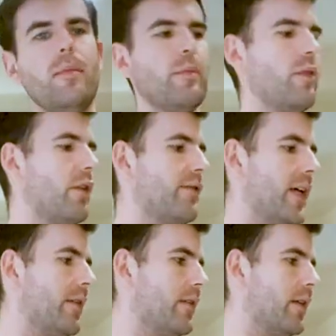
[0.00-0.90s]

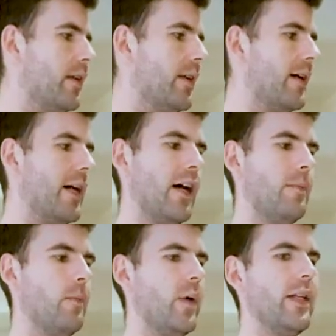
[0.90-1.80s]
ibuprofen
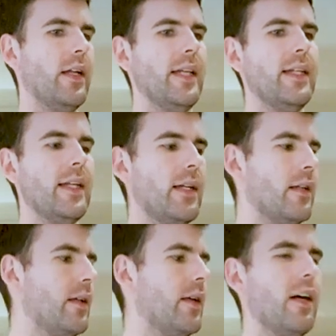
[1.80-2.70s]
um, when I need it.
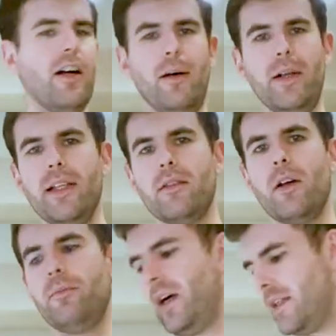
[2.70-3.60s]
Um, I need to go
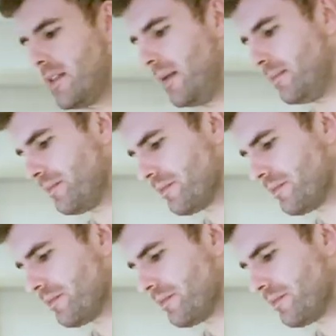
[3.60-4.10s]
buy some.